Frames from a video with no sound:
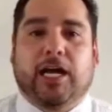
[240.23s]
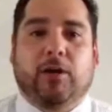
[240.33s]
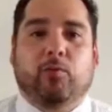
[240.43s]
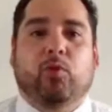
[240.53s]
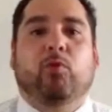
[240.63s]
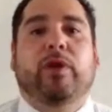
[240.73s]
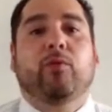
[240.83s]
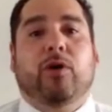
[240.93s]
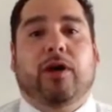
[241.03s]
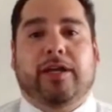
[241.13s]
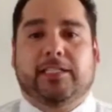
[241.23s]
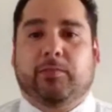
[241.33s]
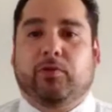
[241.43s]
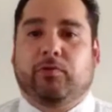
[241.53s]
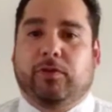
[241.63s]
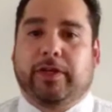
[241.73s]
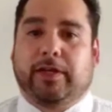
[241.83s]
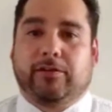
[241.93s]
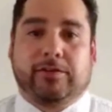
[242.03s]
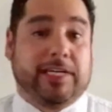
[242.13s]
What we want is a
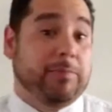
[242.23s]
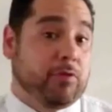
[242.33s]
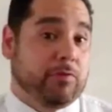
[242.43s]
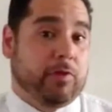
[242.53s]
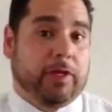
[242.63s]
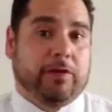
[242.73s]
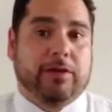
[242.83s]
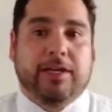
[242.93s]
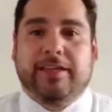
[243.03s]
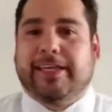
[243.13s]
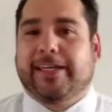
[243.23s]
portfolio, an ePortfolio,